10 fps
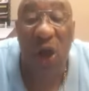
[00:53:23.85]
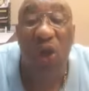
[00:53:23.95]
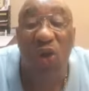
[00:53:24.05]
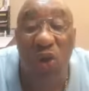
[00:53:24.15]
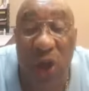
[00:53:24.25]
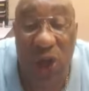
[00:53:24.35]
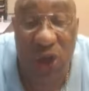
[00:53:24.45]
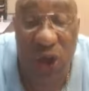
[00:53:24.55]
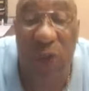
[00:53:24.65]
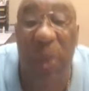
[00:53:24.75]
you can
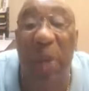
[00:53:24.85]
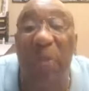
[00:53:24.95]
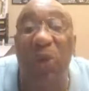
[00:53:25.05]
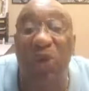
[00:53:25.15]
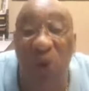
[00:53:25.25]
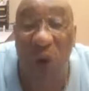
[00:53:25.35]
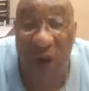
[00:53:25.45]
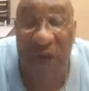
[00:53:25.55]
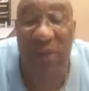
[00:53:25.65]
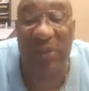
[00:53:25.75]
serve him
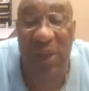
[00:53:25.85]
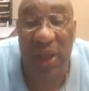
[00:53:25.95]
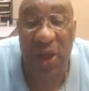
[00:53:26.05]
joyfully,